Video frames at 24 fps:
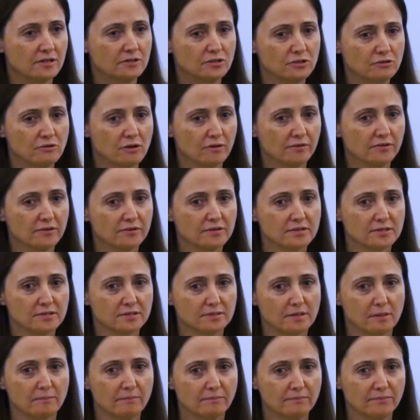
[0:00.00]
Did you know that
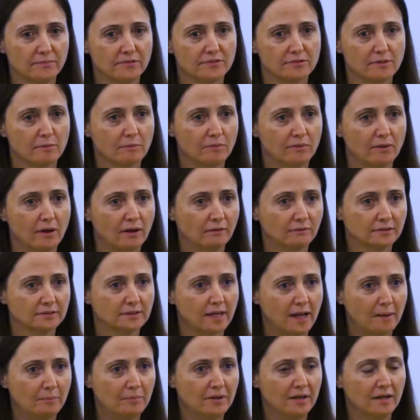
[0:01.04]
this subplot was
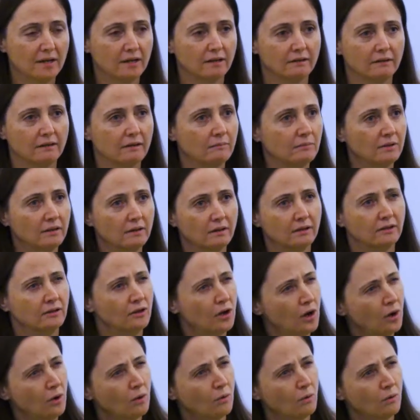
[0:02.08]
happening? And they'd be like,
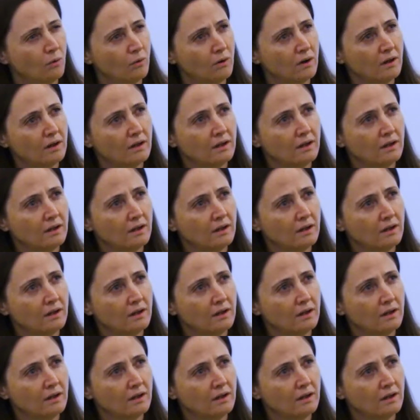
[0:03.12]
no.